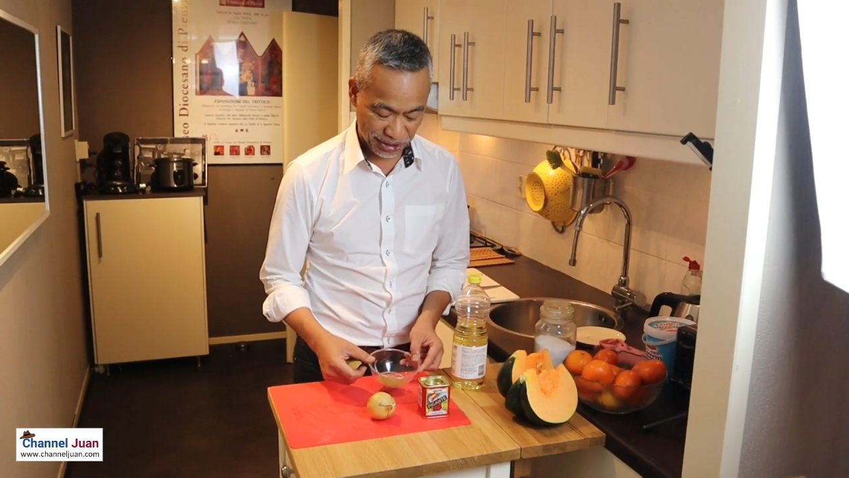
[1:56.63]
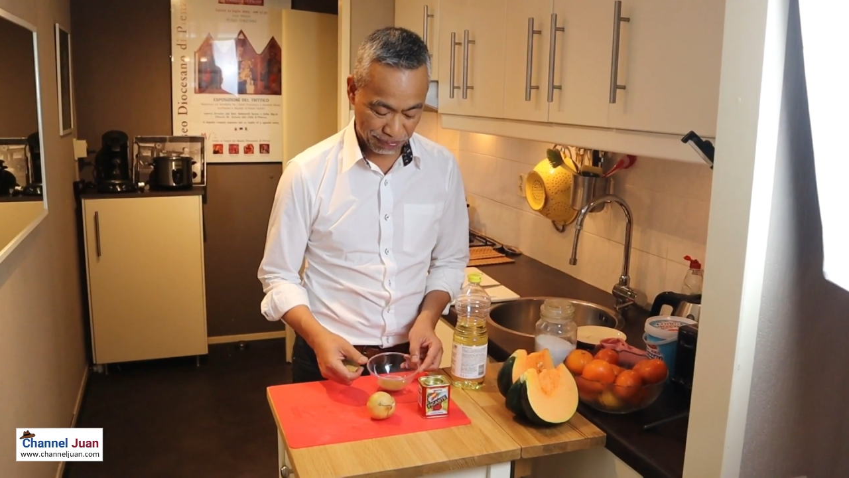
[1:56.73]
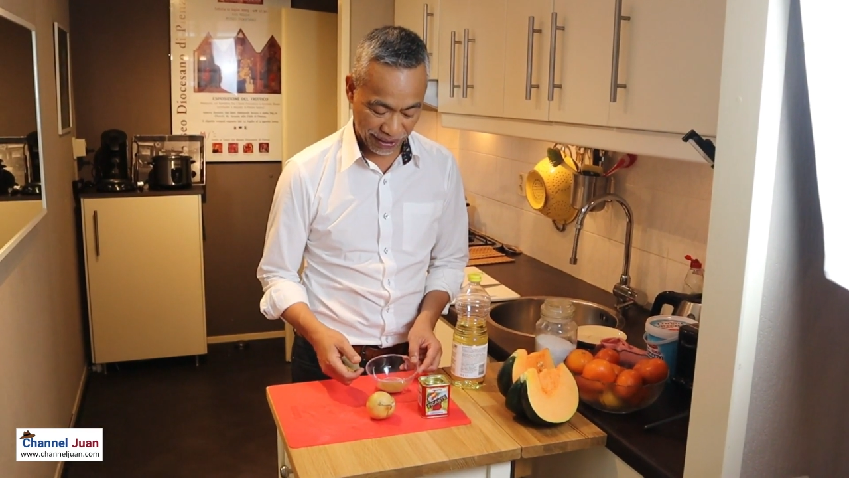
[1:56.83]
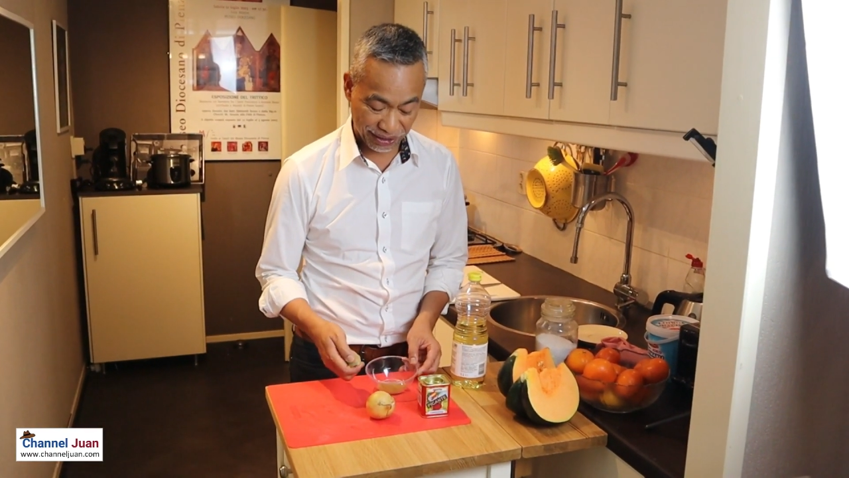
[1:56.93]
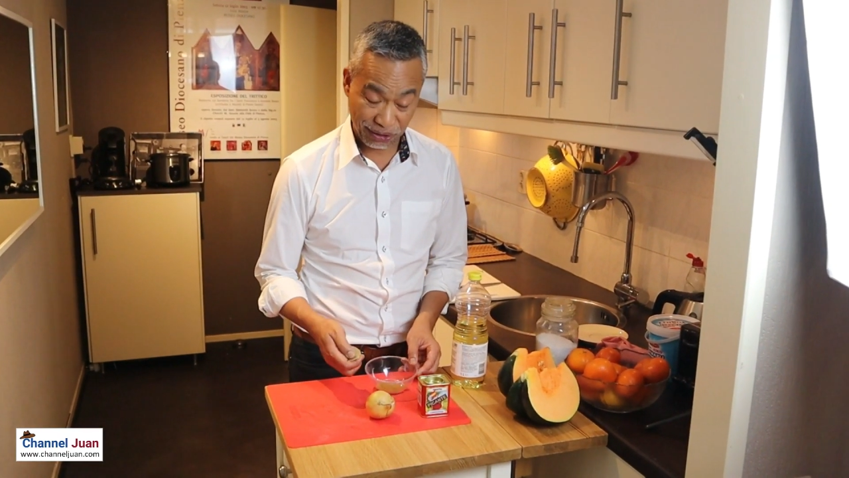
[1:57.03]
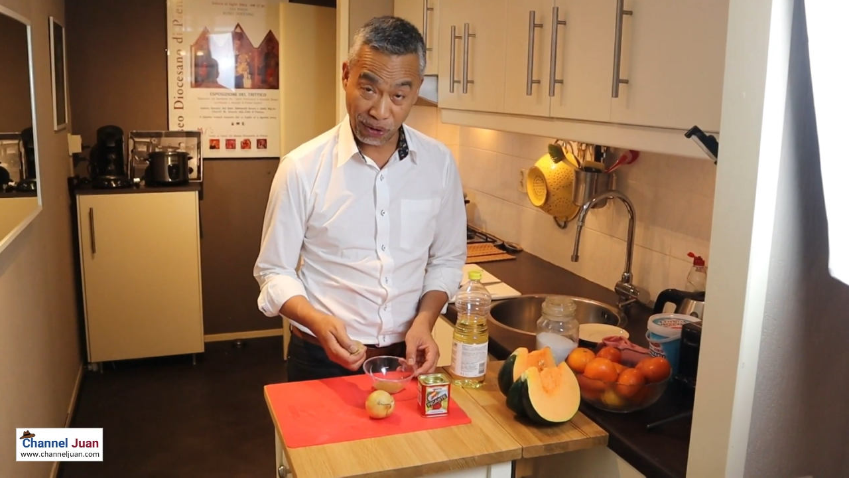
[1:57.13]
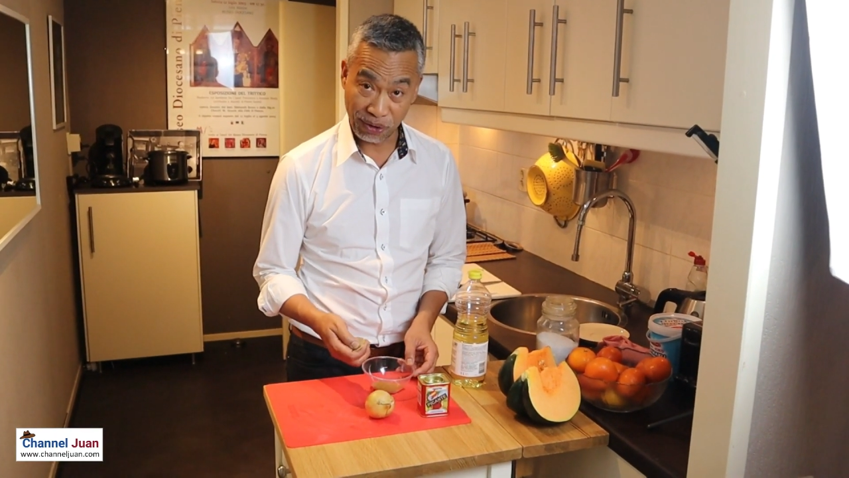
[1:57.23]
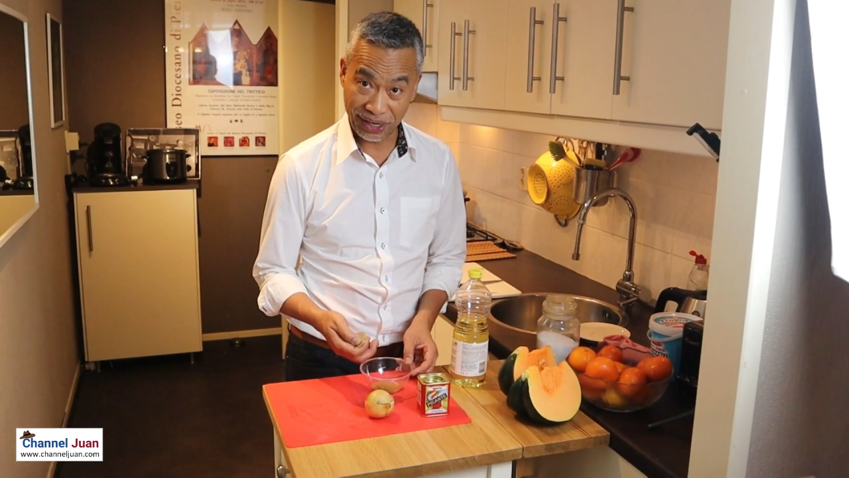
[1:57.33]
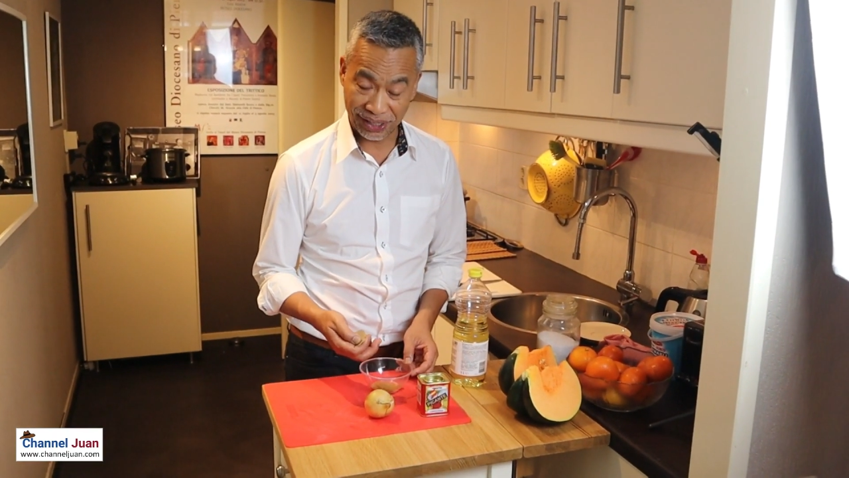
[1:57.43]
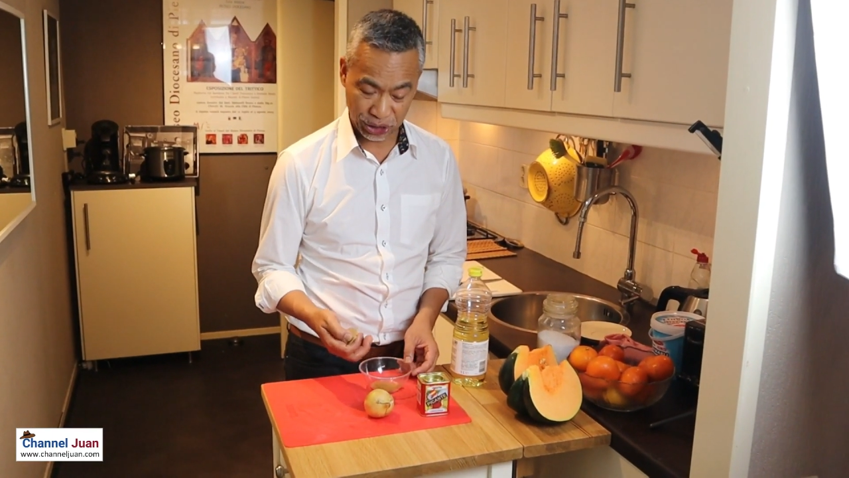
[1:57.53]
Spain
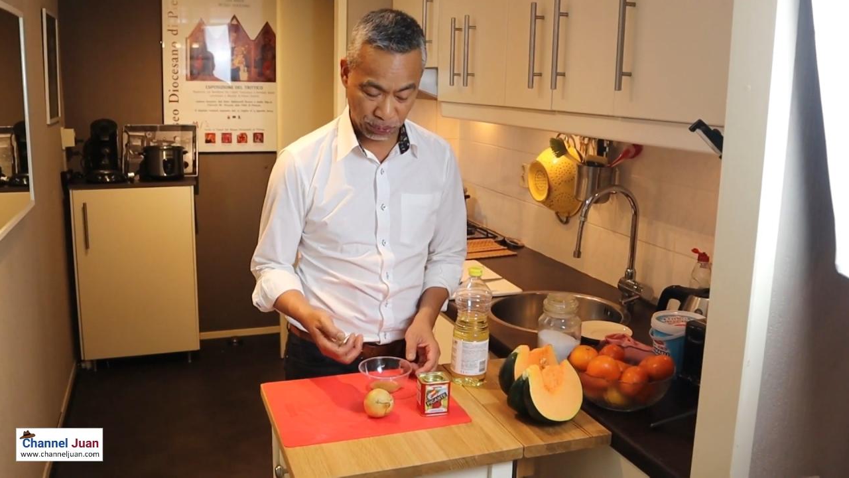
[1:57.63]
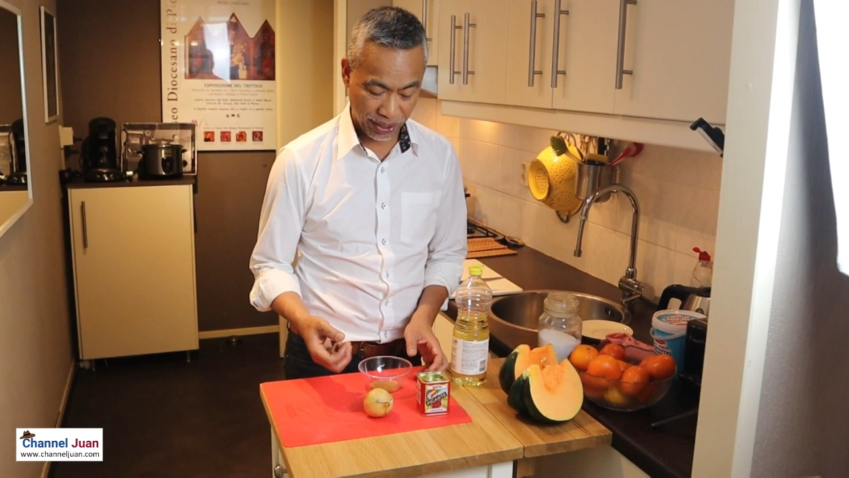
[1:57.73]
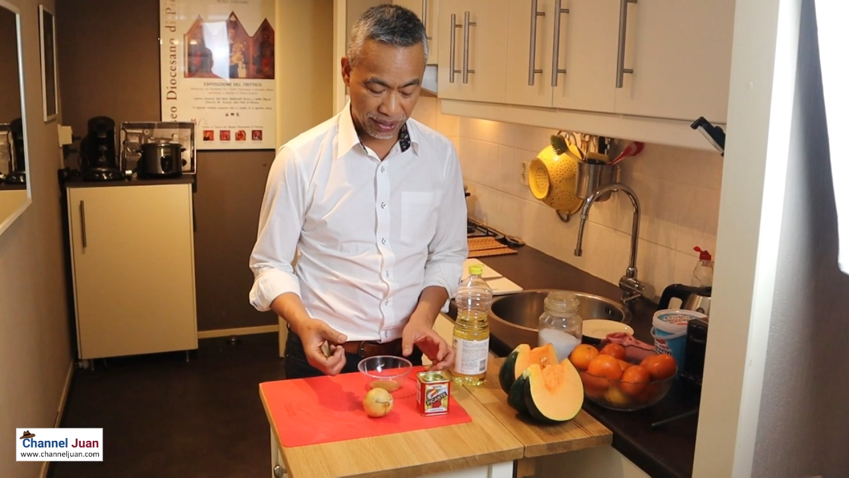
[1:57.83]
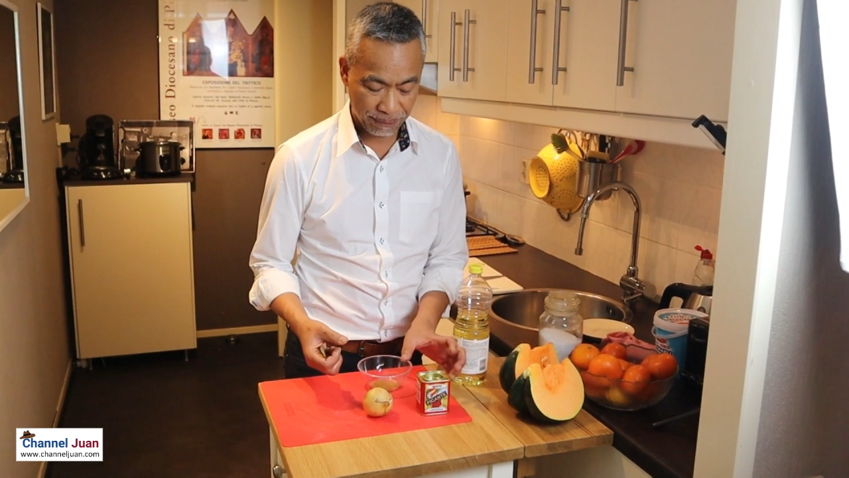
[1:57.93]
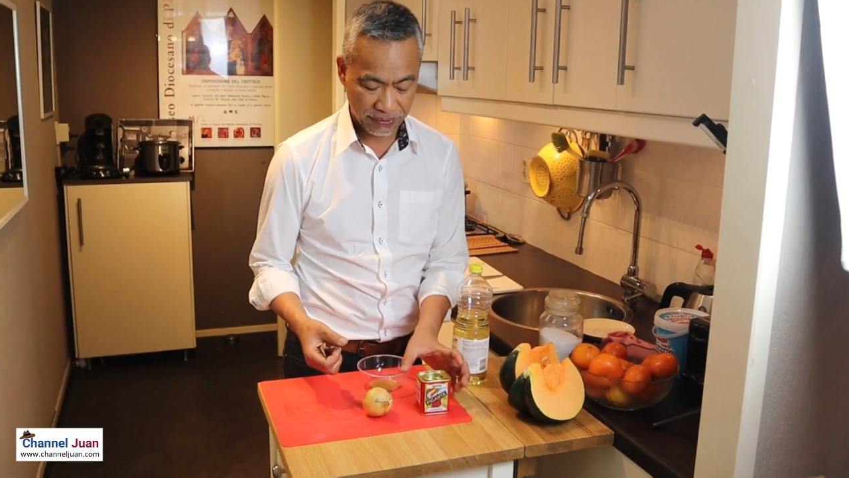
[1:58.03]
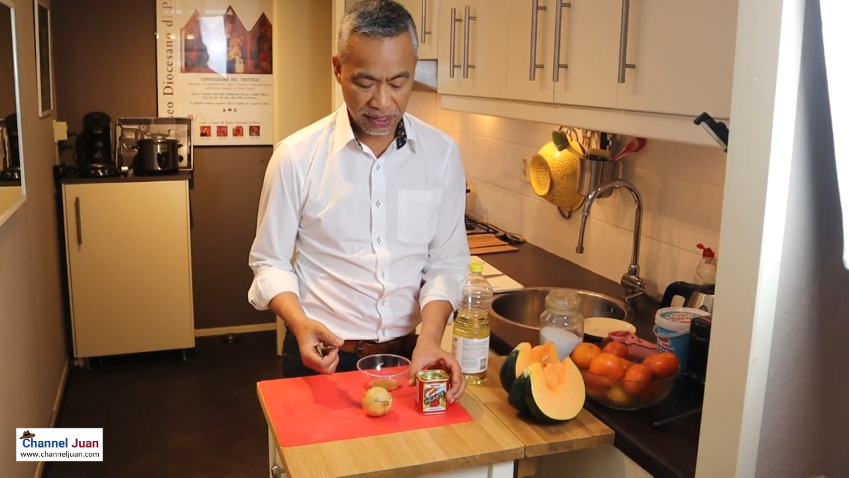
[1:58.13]
or elsewhere.